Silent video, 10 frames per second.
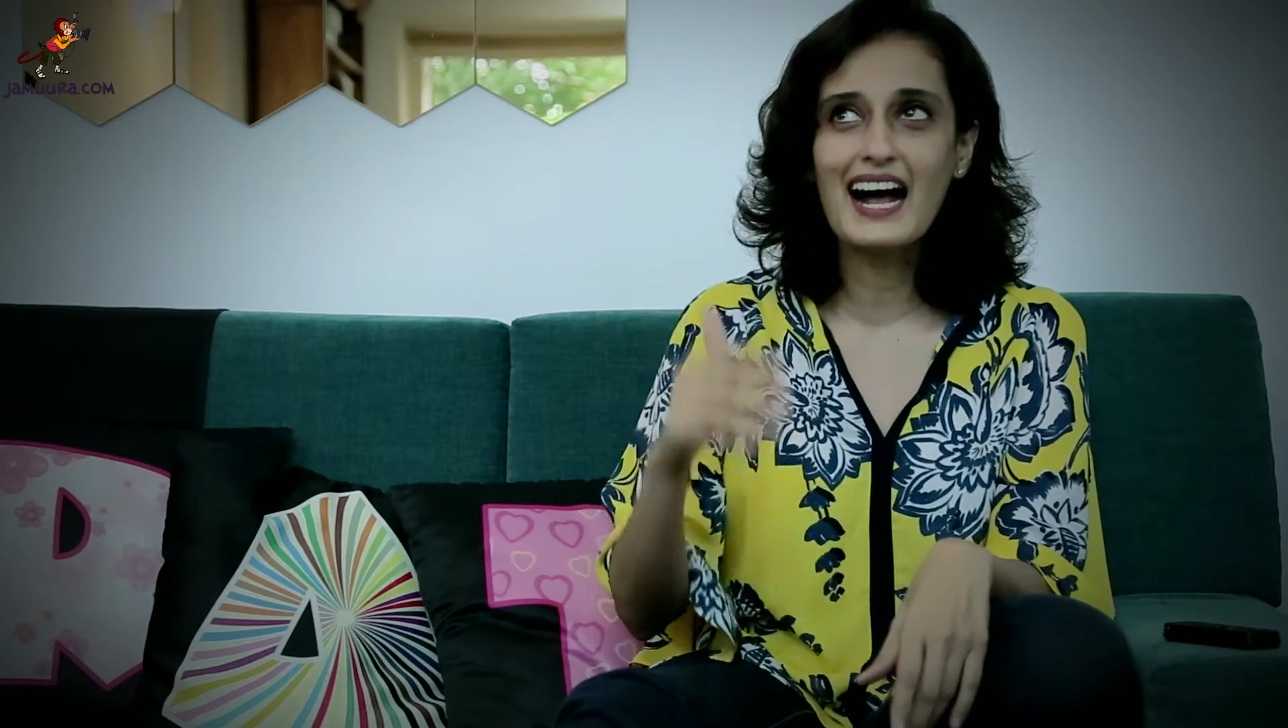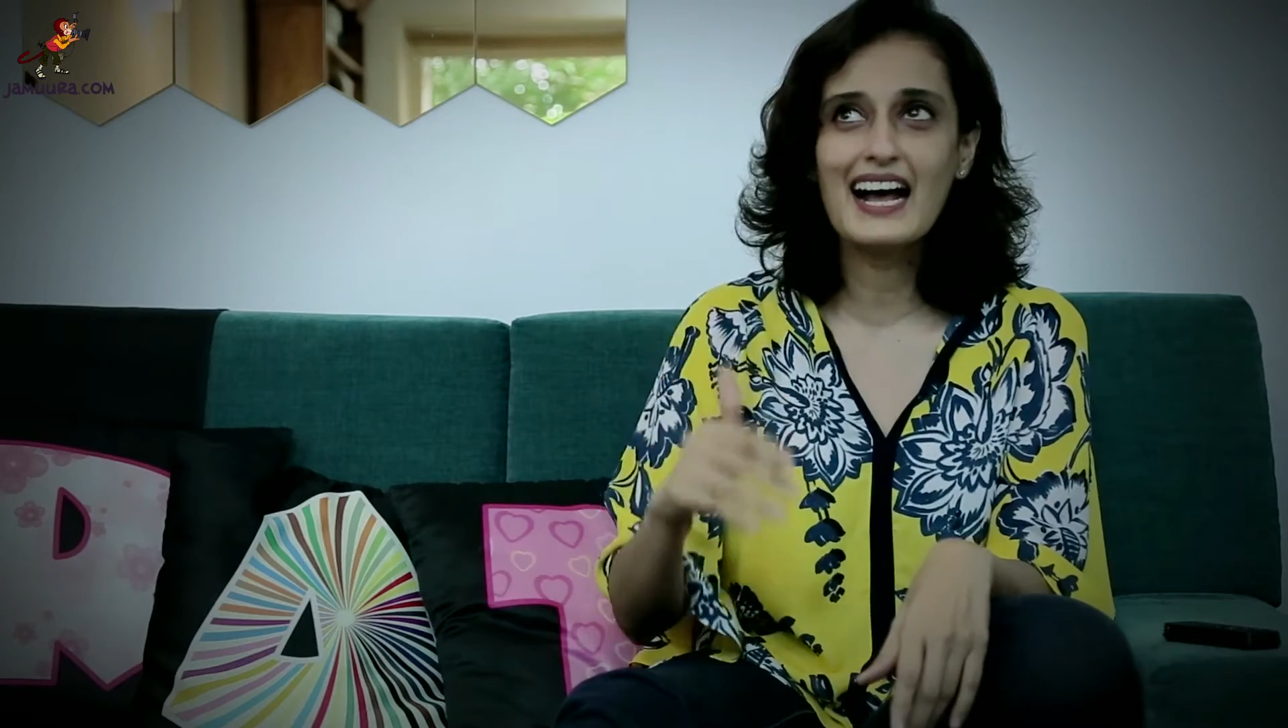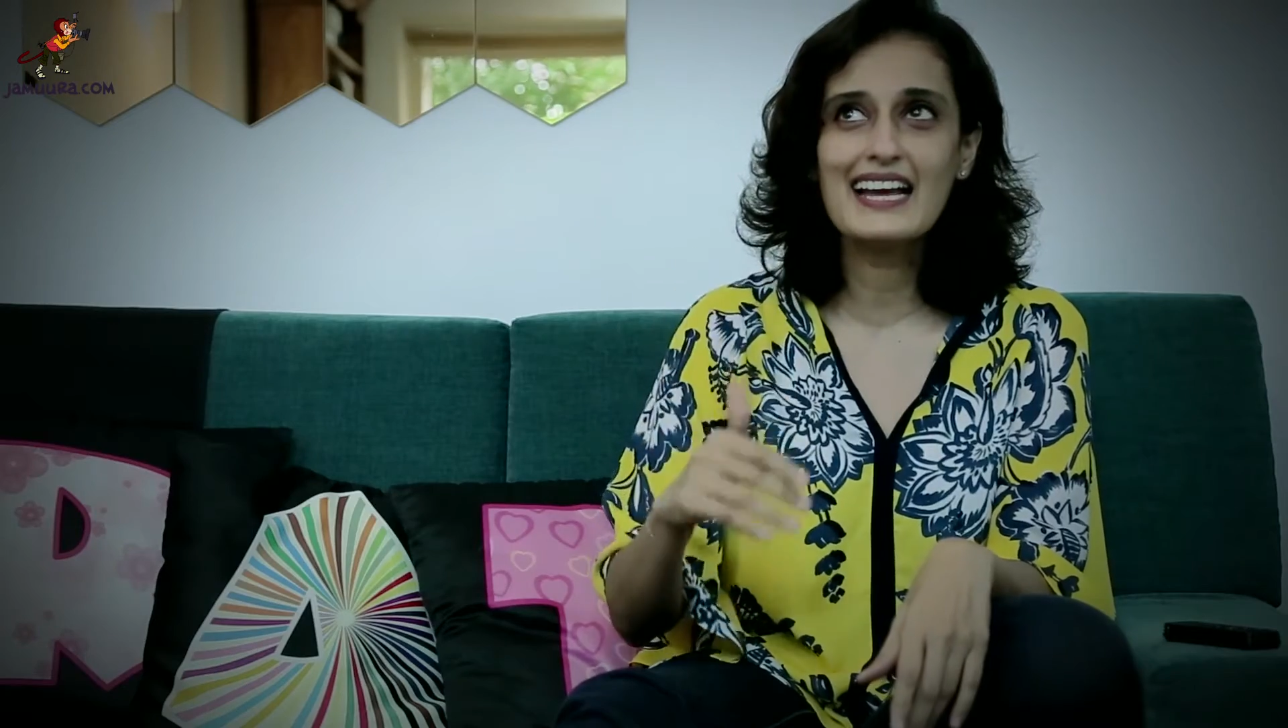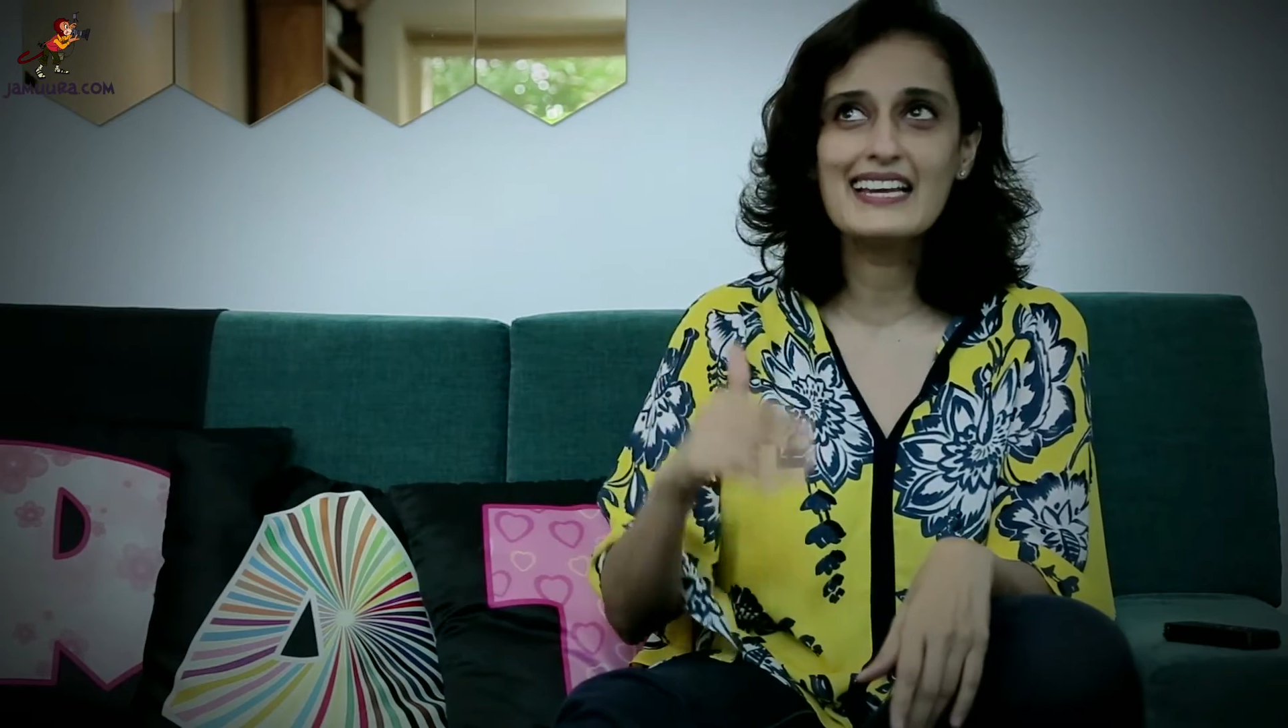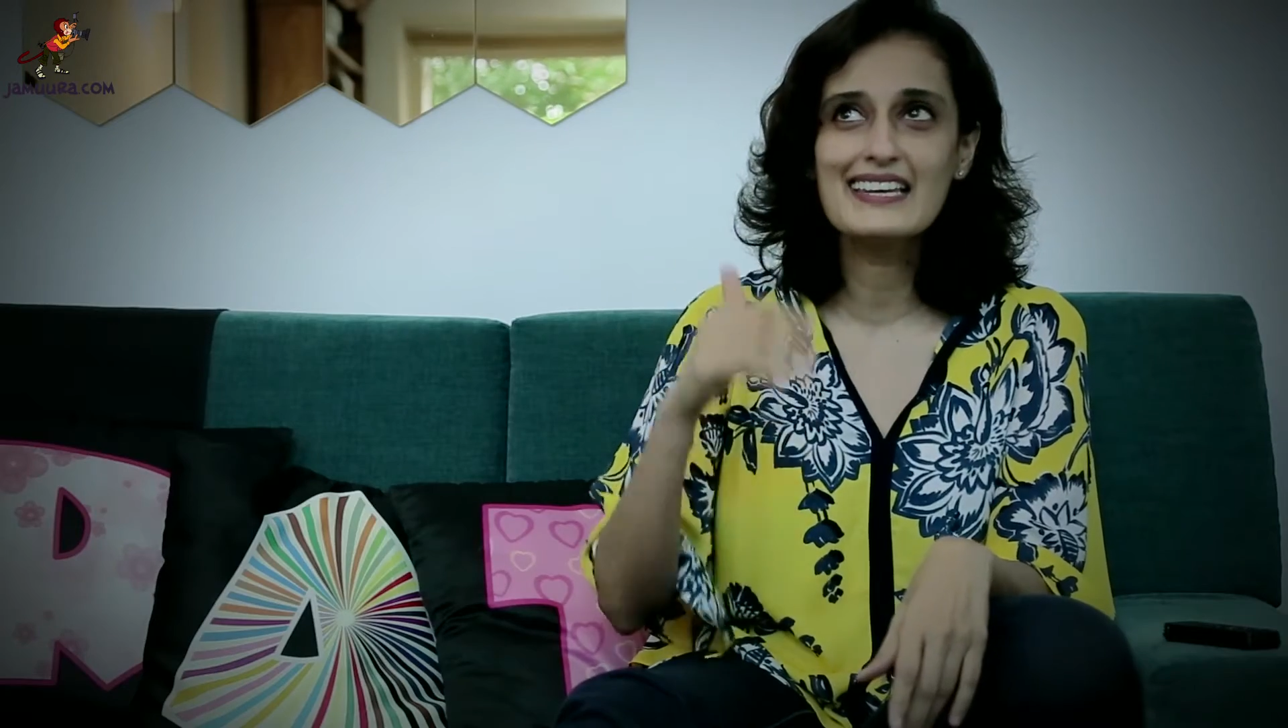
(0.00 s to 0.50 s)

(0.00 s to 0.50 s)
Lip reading: I